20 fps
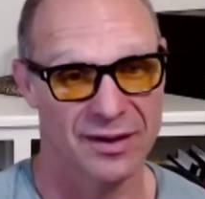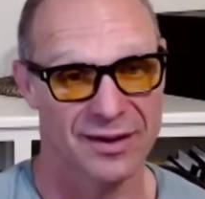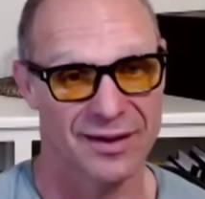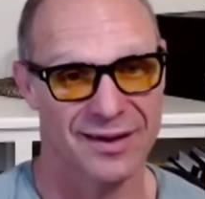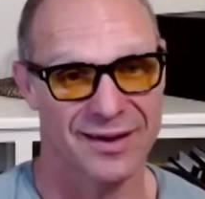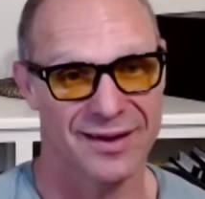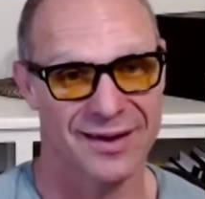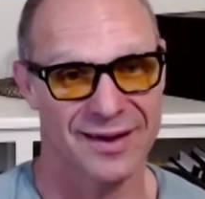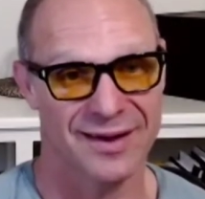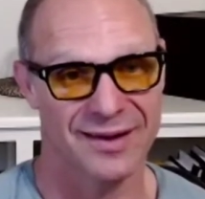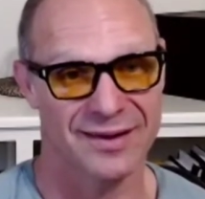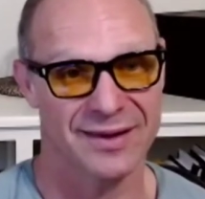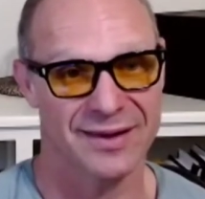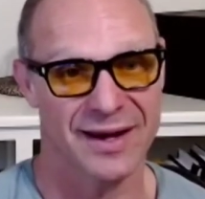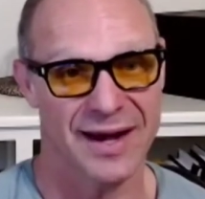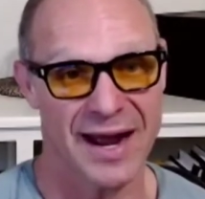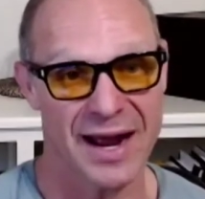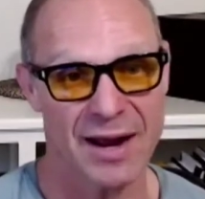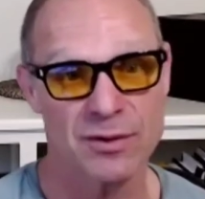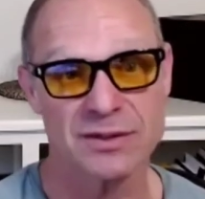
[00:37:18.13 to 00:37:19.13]
And then
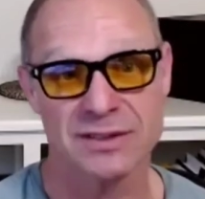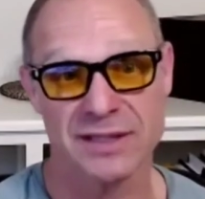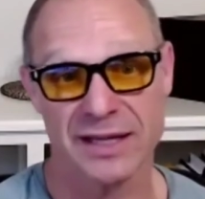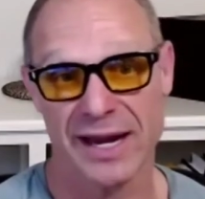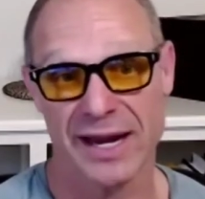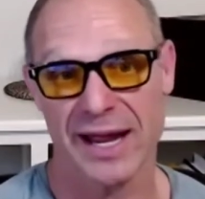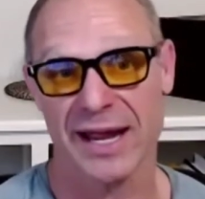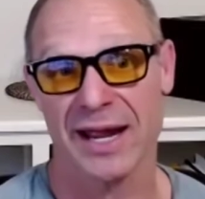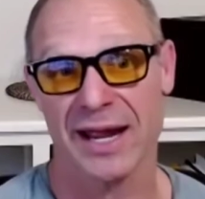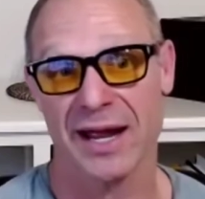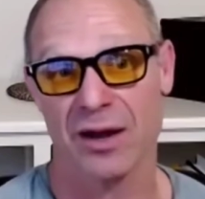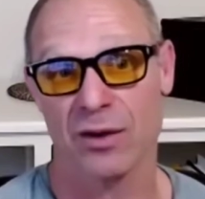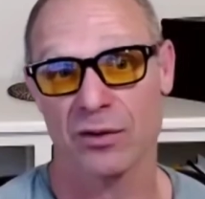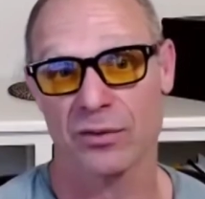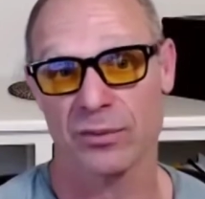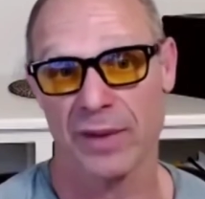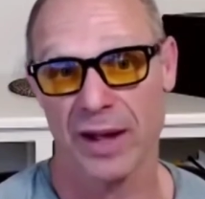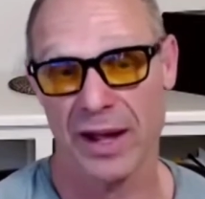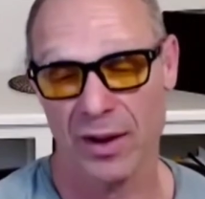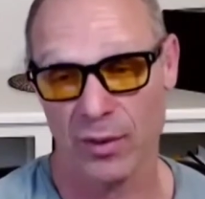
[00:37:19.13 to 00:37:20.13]
I was going to hang out with
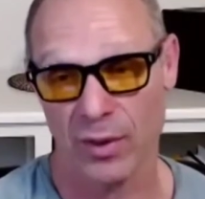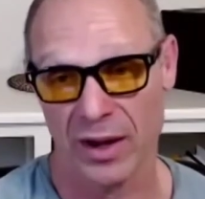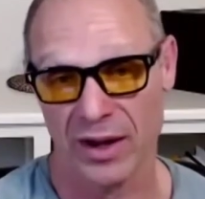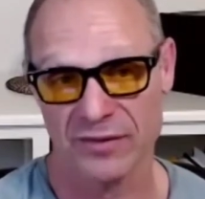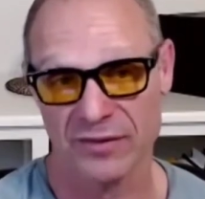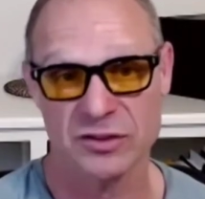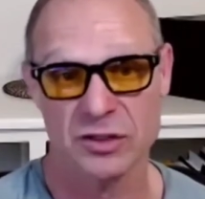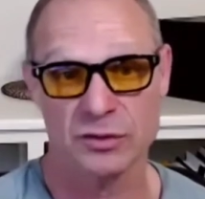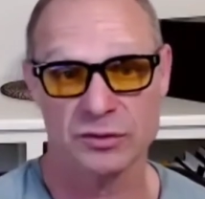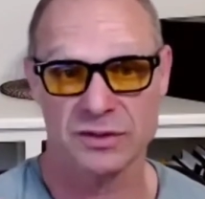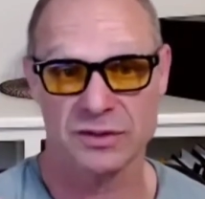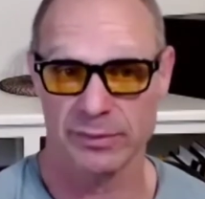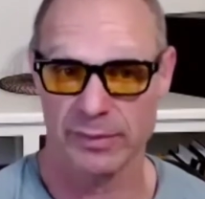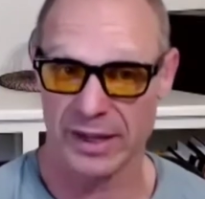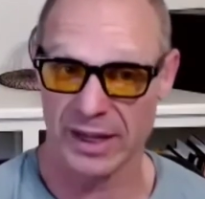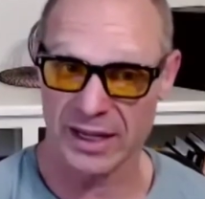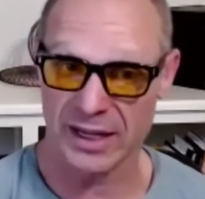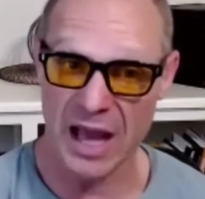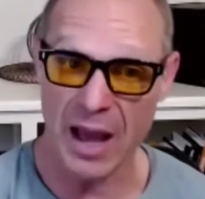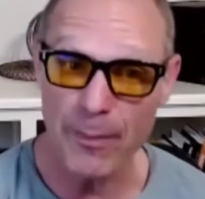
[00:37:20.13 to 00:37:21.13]
my wife. So it was going to be
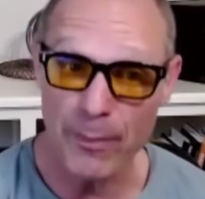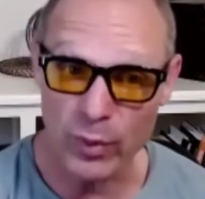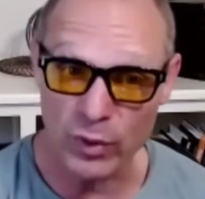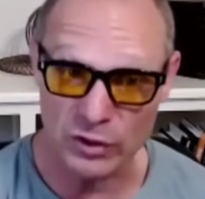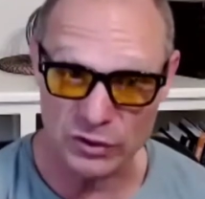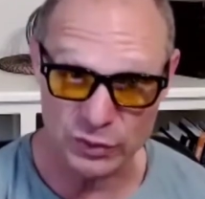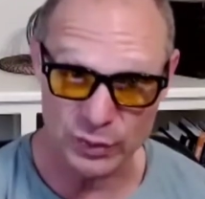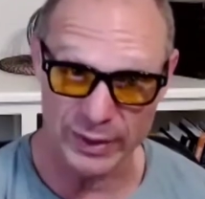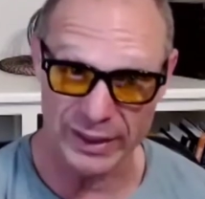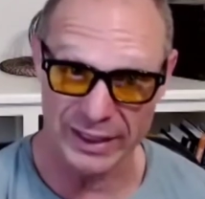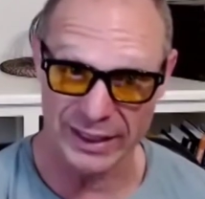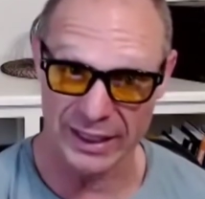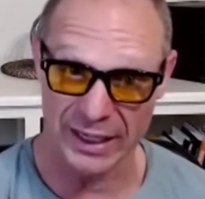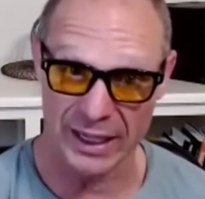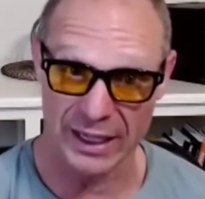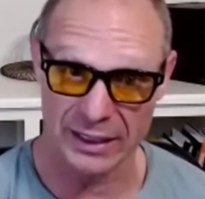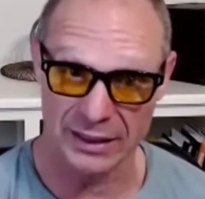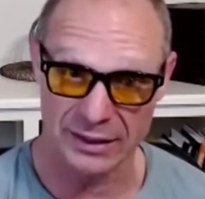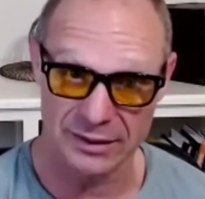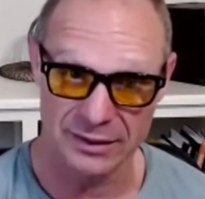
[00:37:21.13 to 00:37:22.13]
a couples
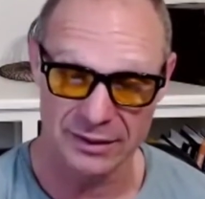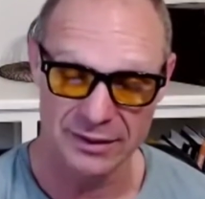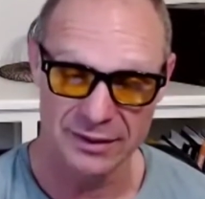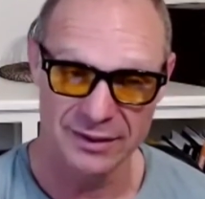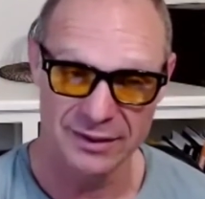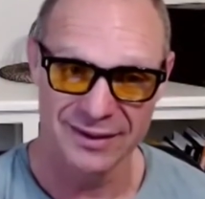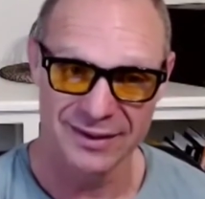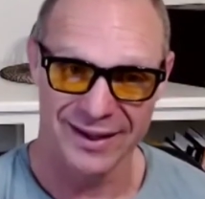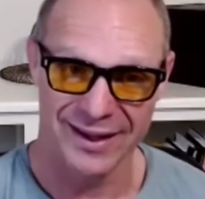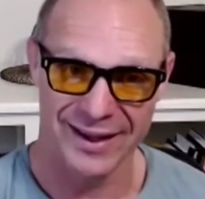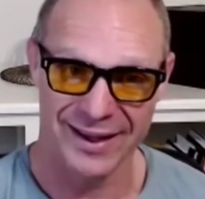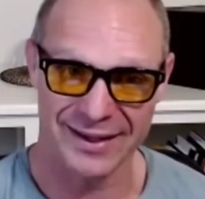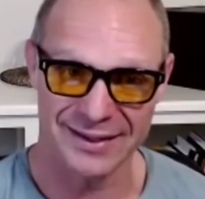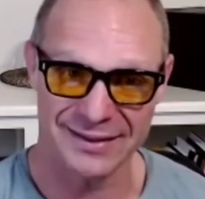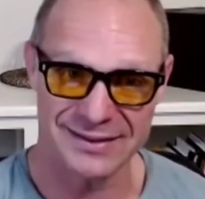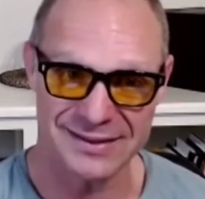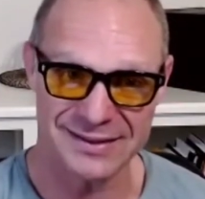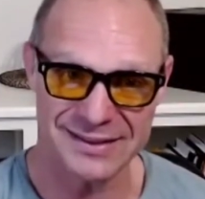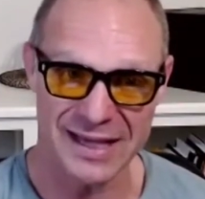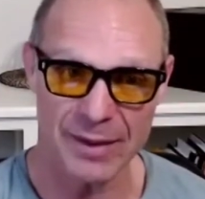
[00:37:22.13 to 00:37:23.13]
weekend. And
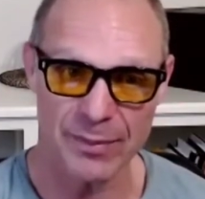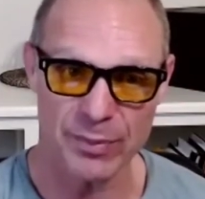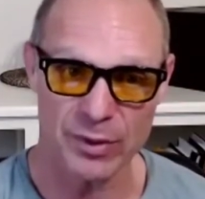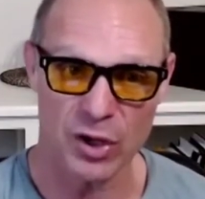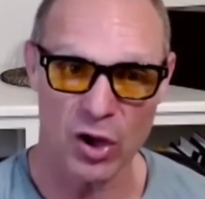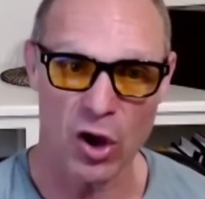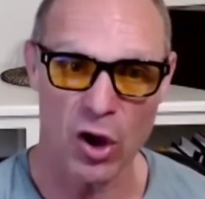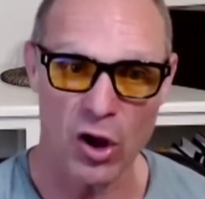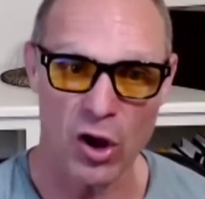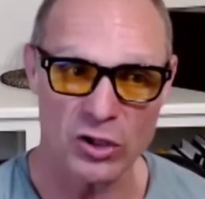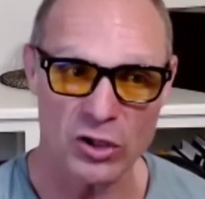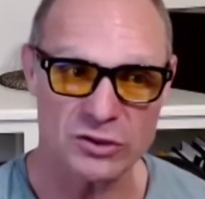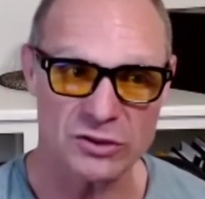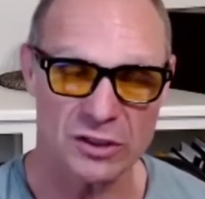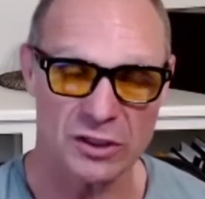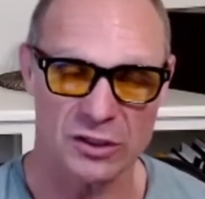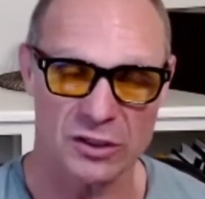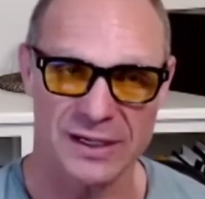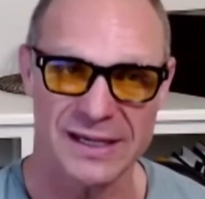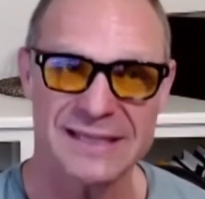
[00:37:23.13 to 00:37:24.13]
Sep calls
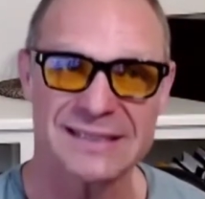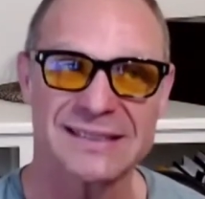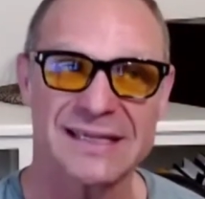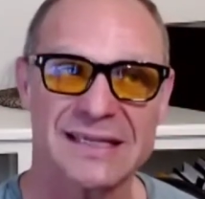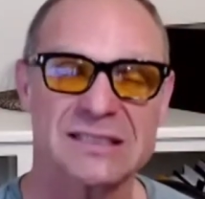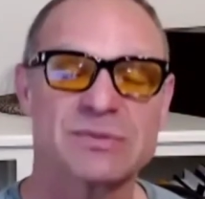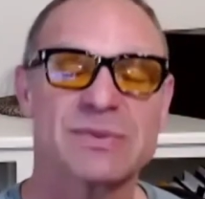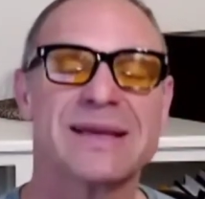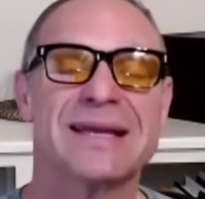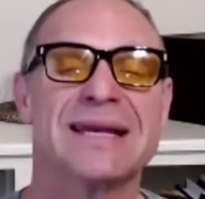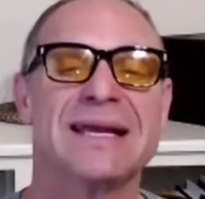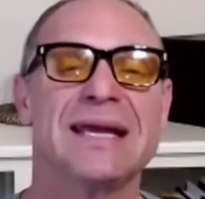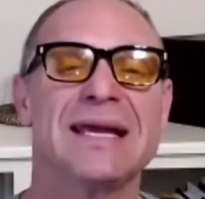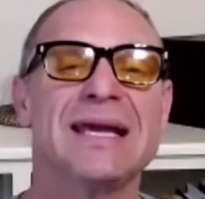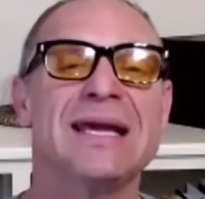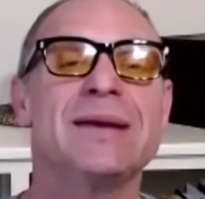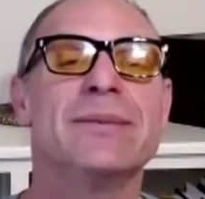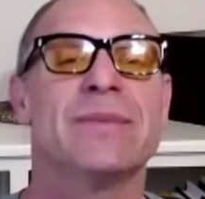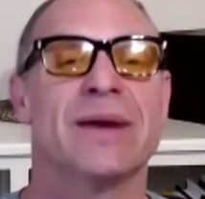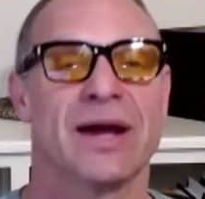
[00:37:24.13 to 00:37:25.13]
or he sends me an
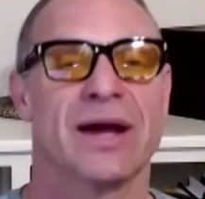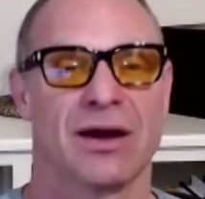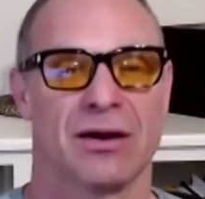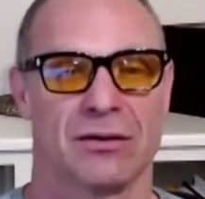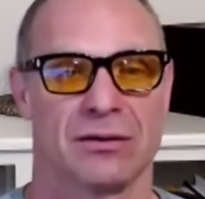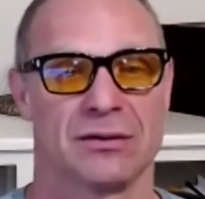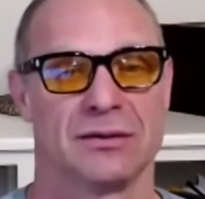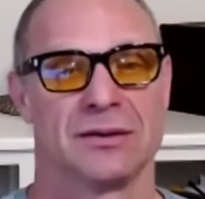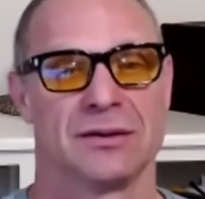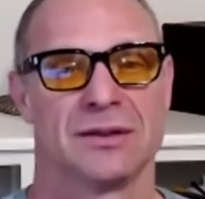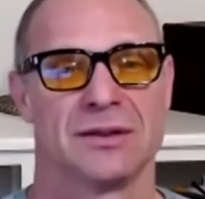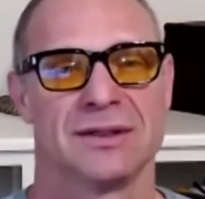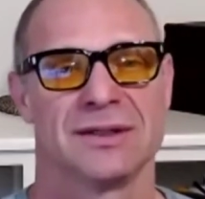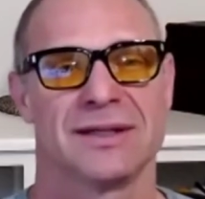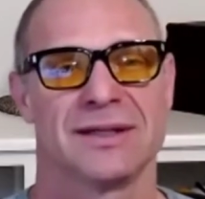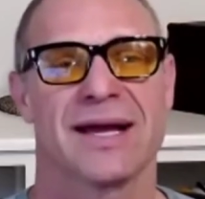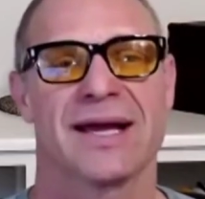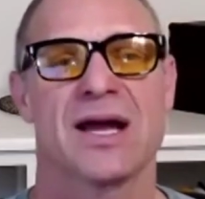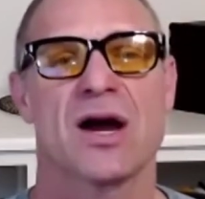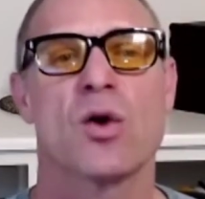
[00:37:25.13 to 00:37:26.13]
email
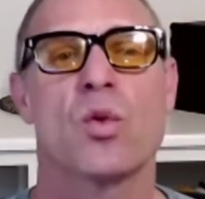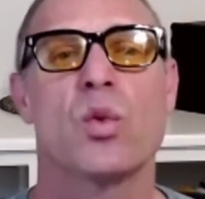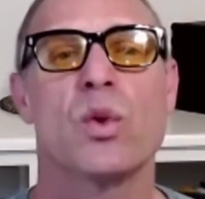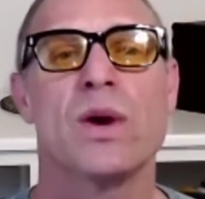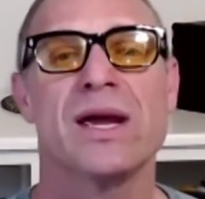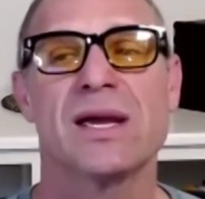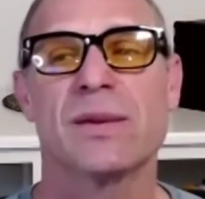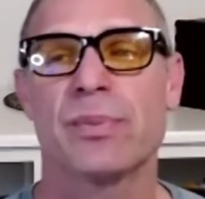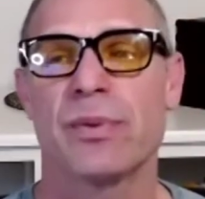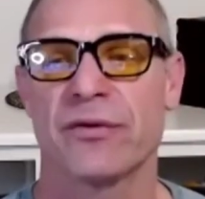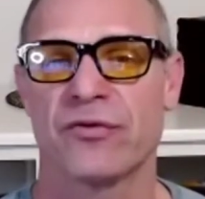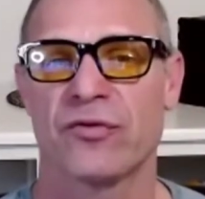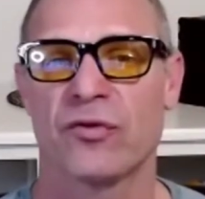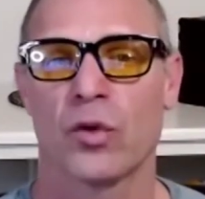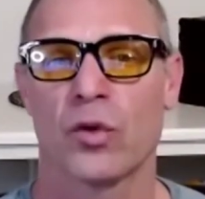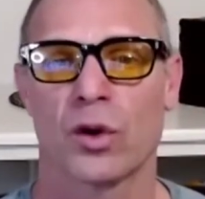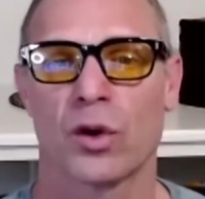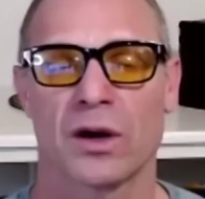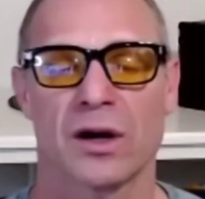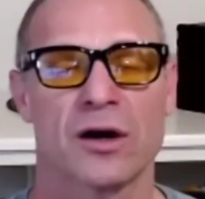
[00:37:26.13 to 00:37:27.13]
like a week
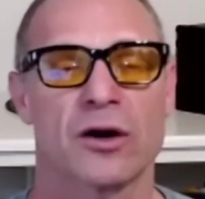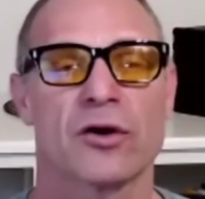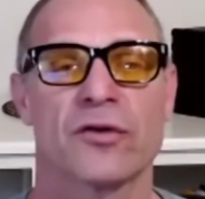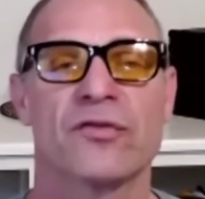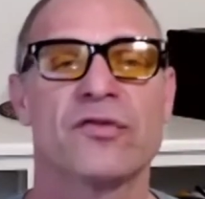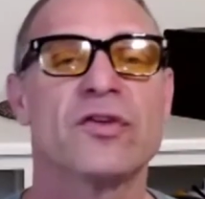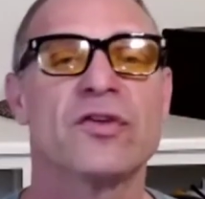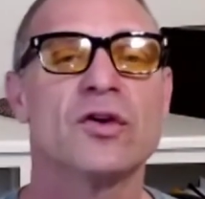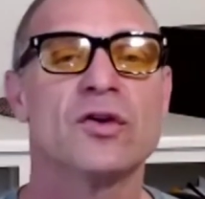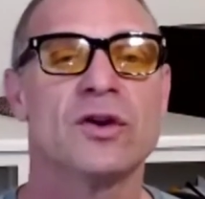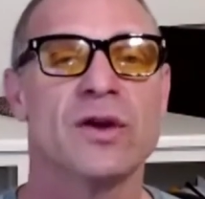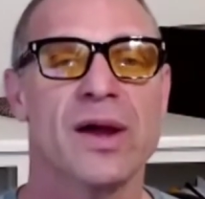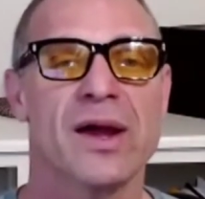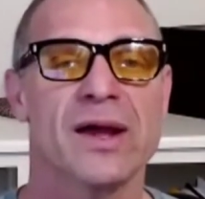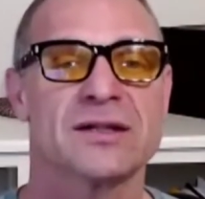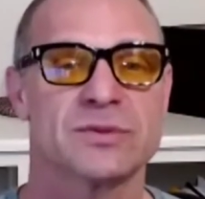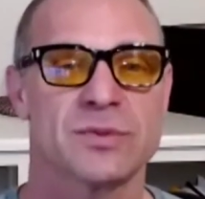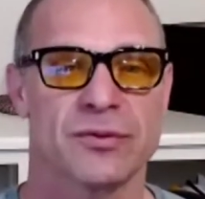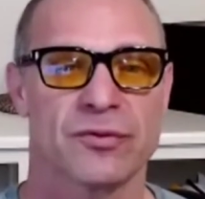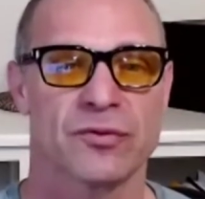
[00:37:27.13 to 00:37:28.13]
before or a few
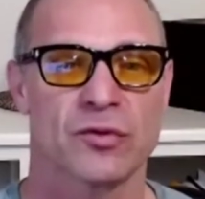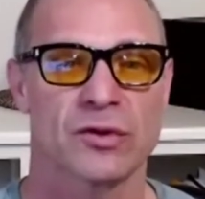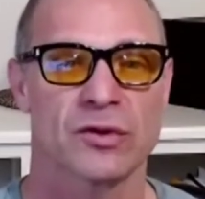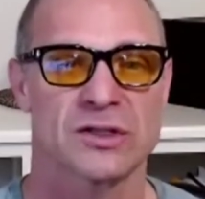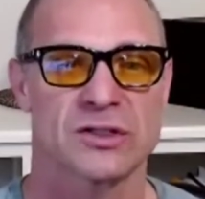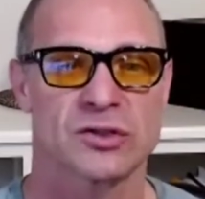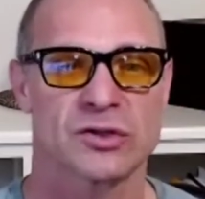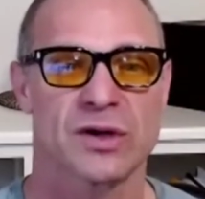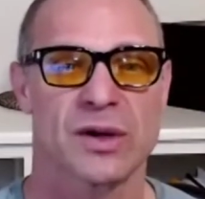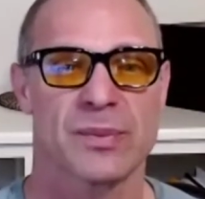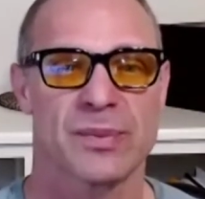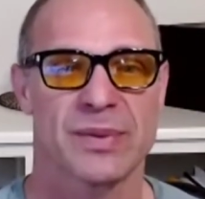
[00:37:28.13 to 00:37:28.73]
days before the trip.